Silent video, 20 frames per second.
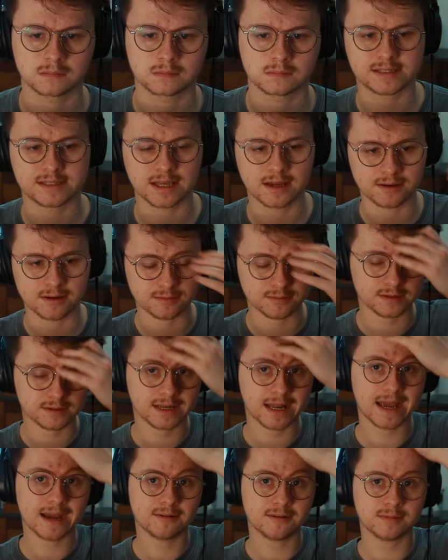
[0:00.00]
So
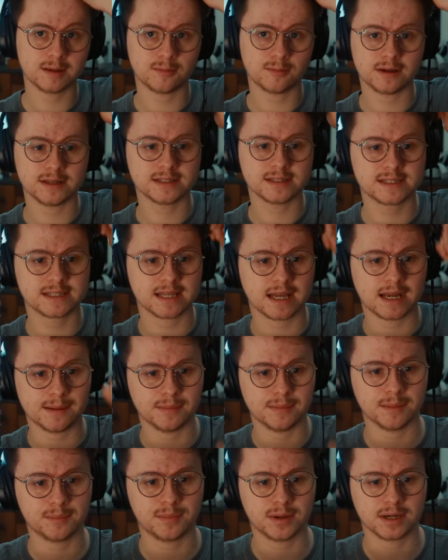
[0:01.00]
now we want
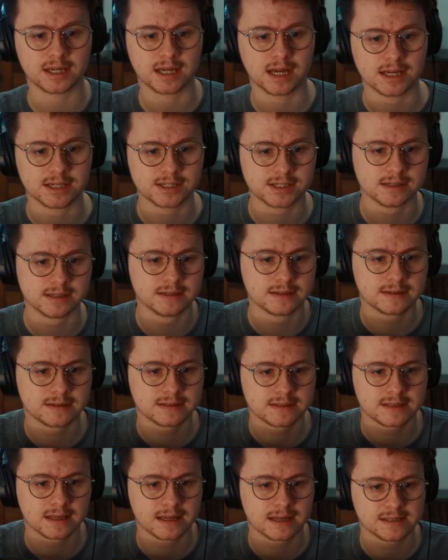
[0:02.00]
some percussion.
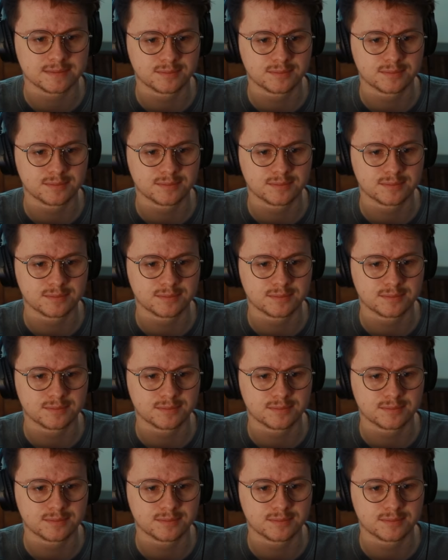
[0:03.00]
So let's